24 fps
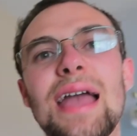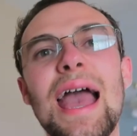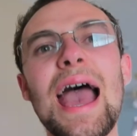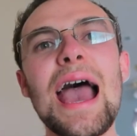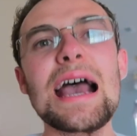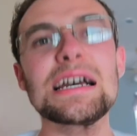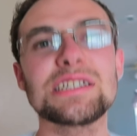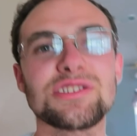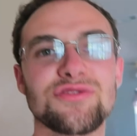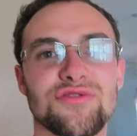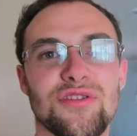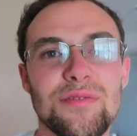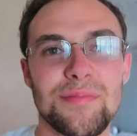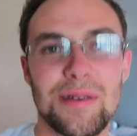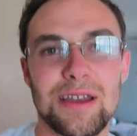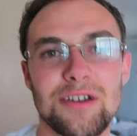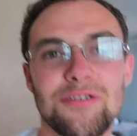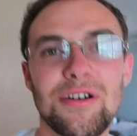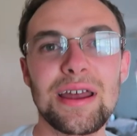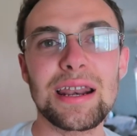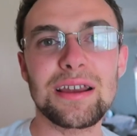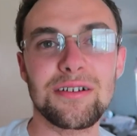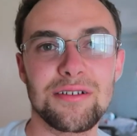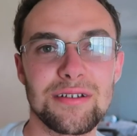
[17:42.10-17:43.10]
cash from my
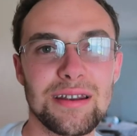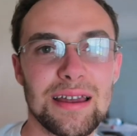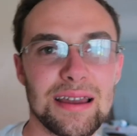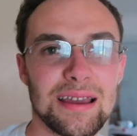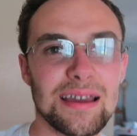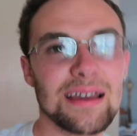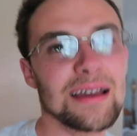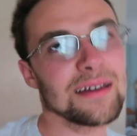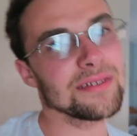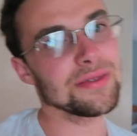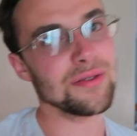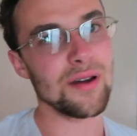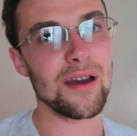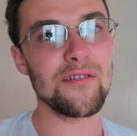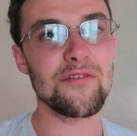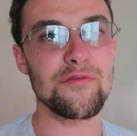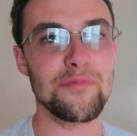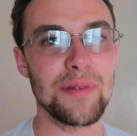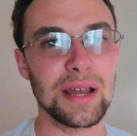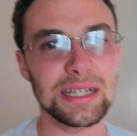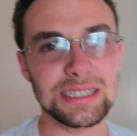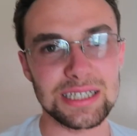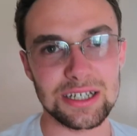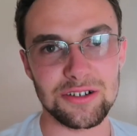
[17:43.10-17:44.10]
credit card. Like, so I have
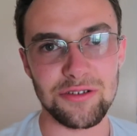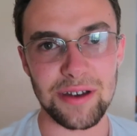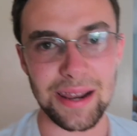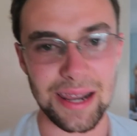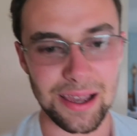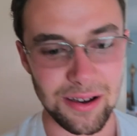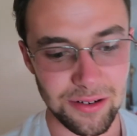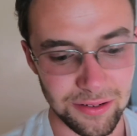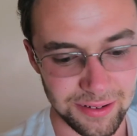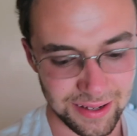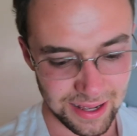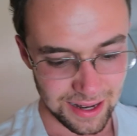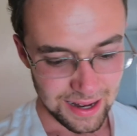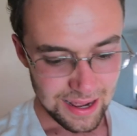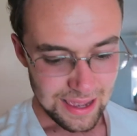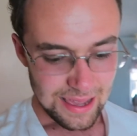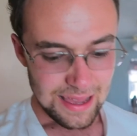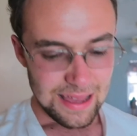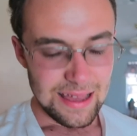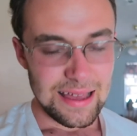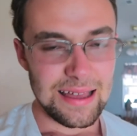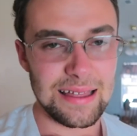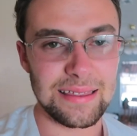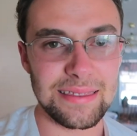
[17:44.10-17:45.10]
a bank credit card, and
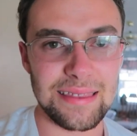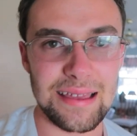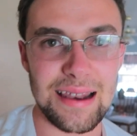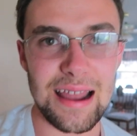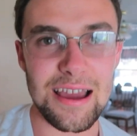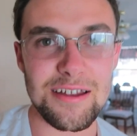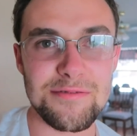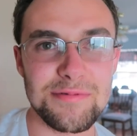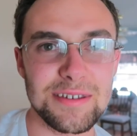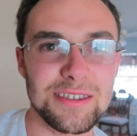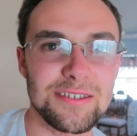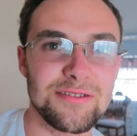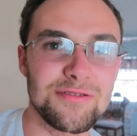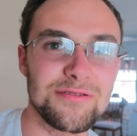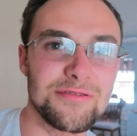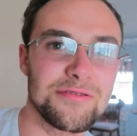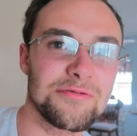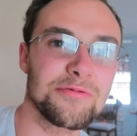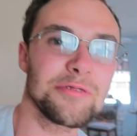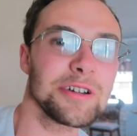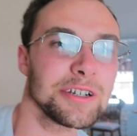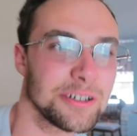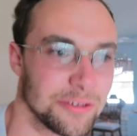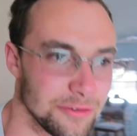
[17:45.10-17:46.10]
they allowed me to
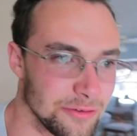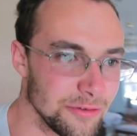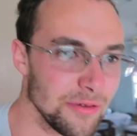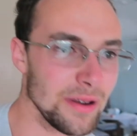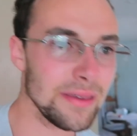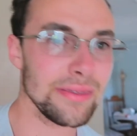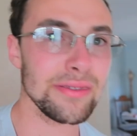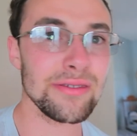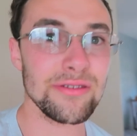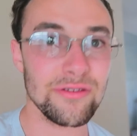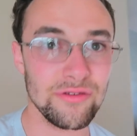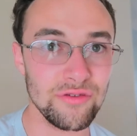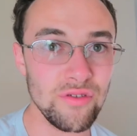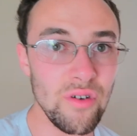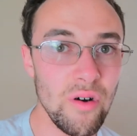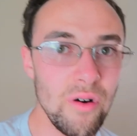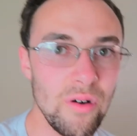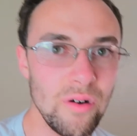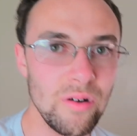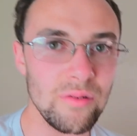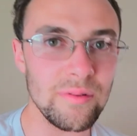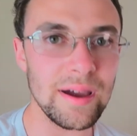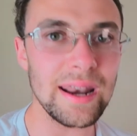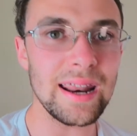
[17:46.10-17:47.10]

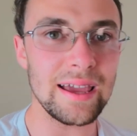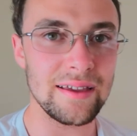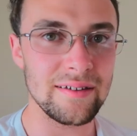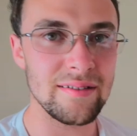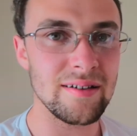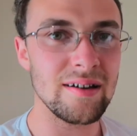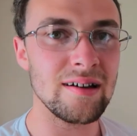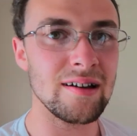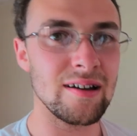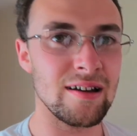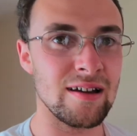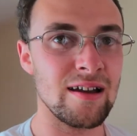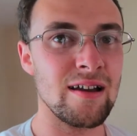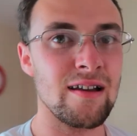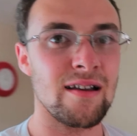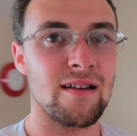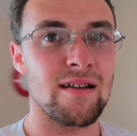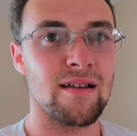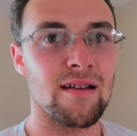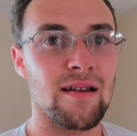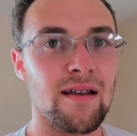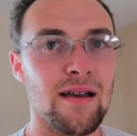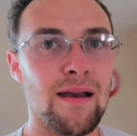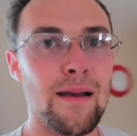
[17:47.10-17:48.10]
withdraw when I
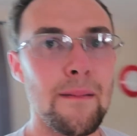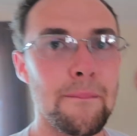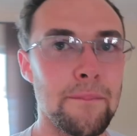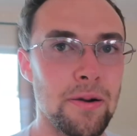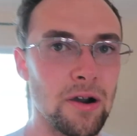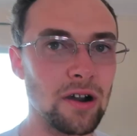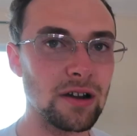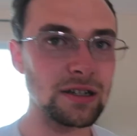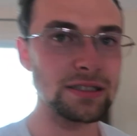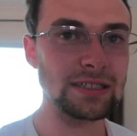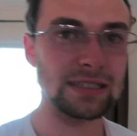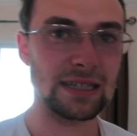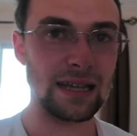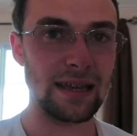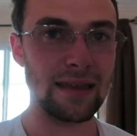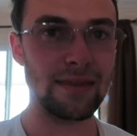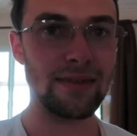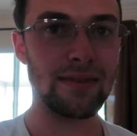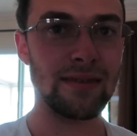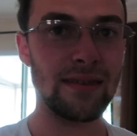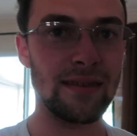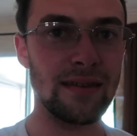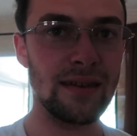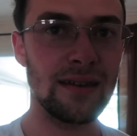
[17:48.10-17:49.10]

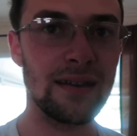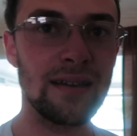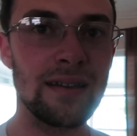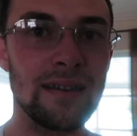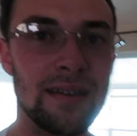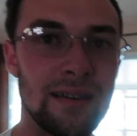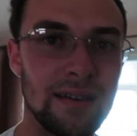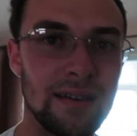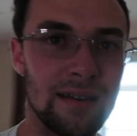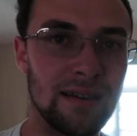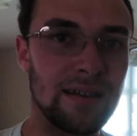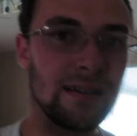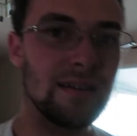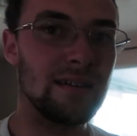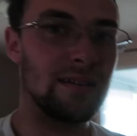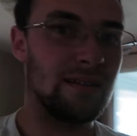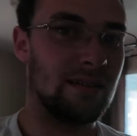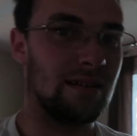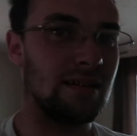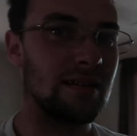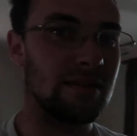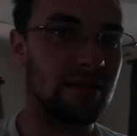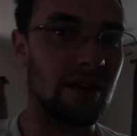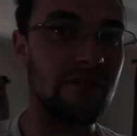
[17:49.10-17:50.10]
purchased
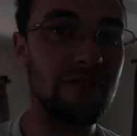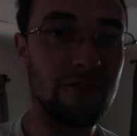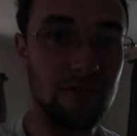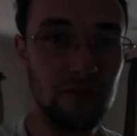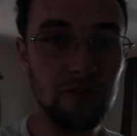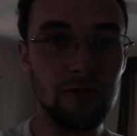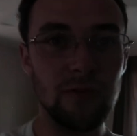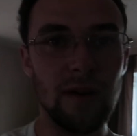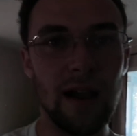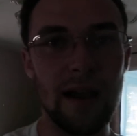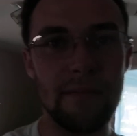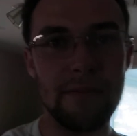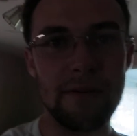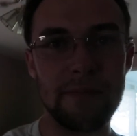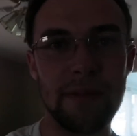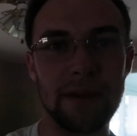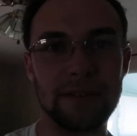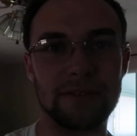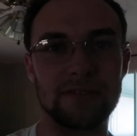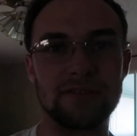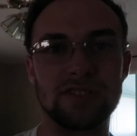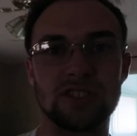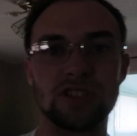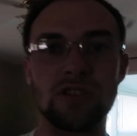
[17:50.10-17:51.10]
the food, what I'm
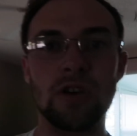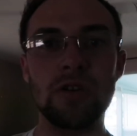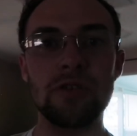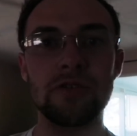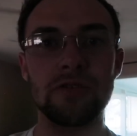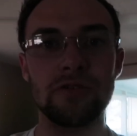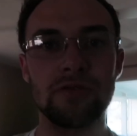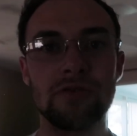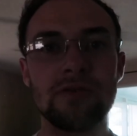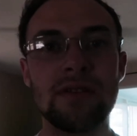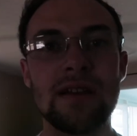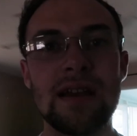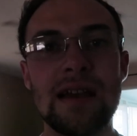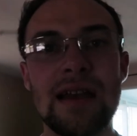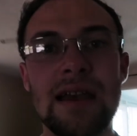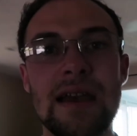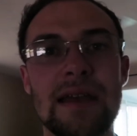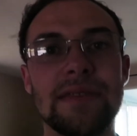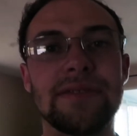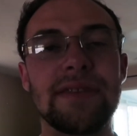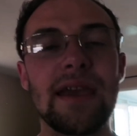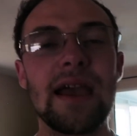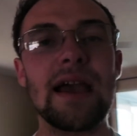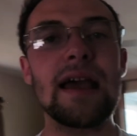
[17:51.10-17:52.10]
about to show you.
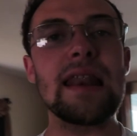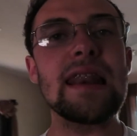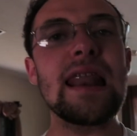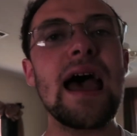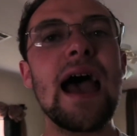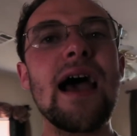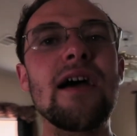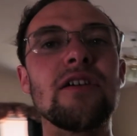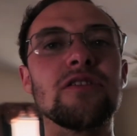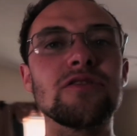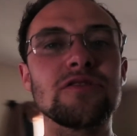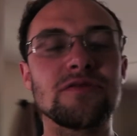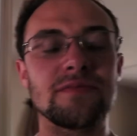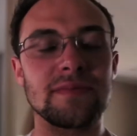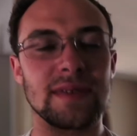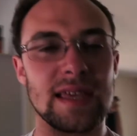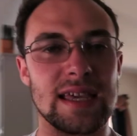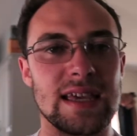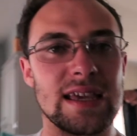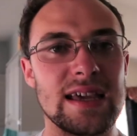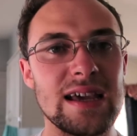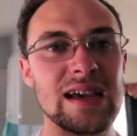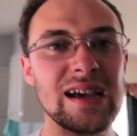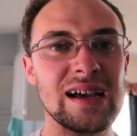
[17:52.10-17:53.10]
They allowed
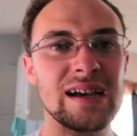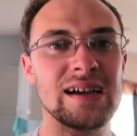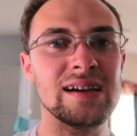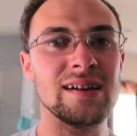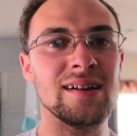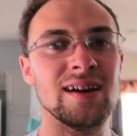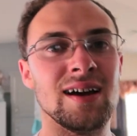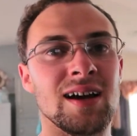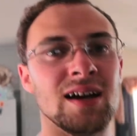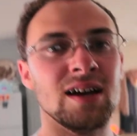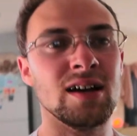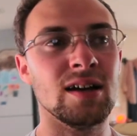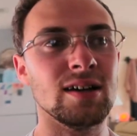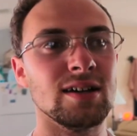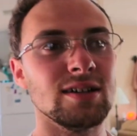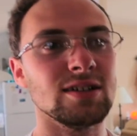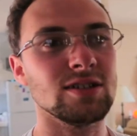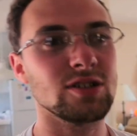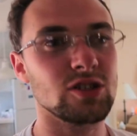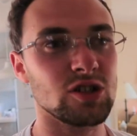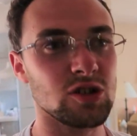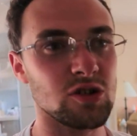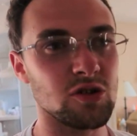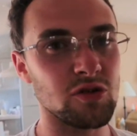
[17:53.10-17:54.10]
me
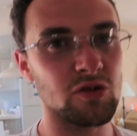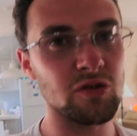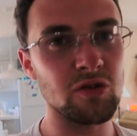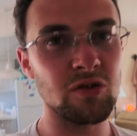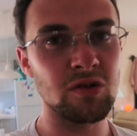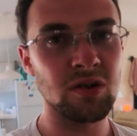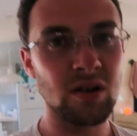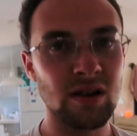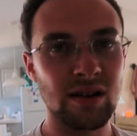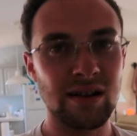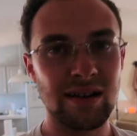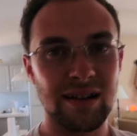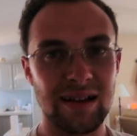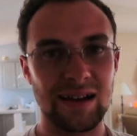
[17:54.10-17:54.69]
to,